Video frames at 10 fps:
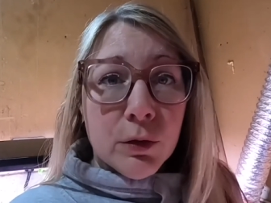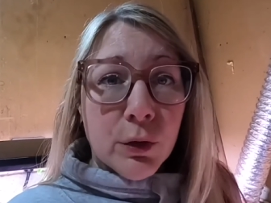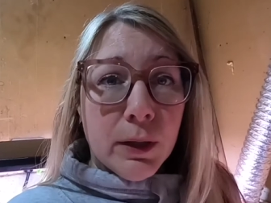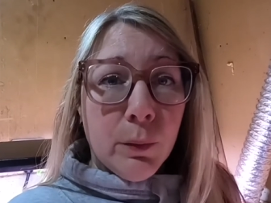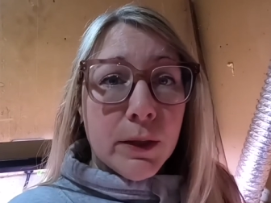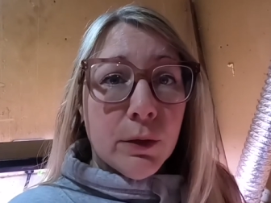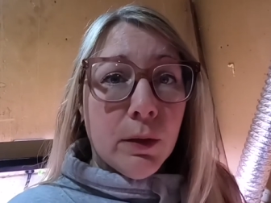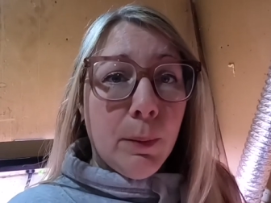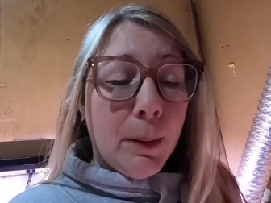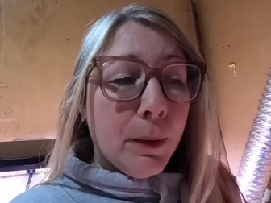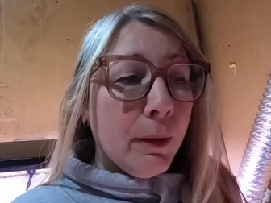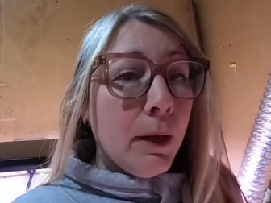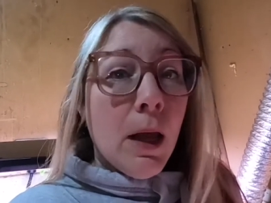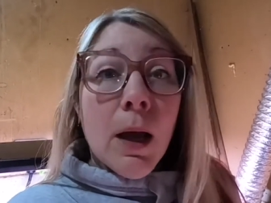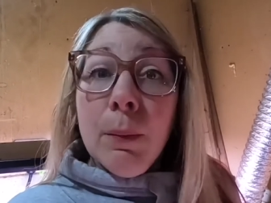during the winter and a pepper,
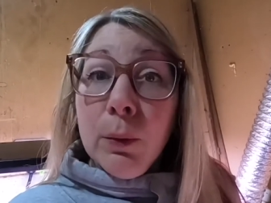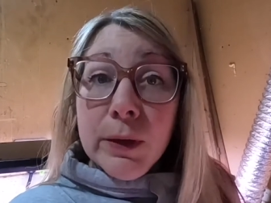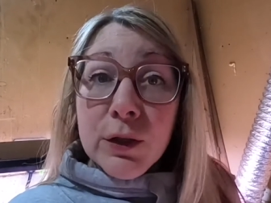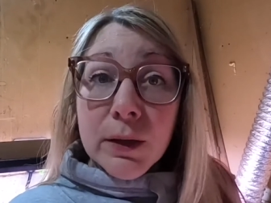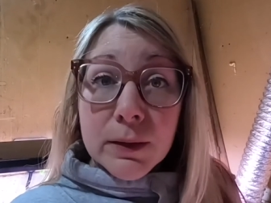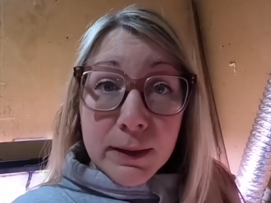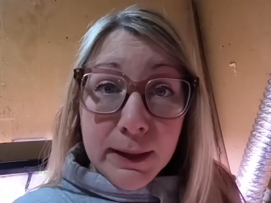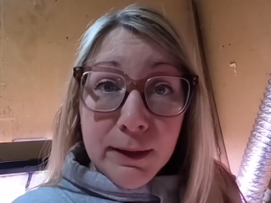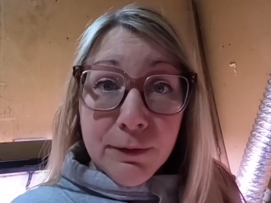but we shall see.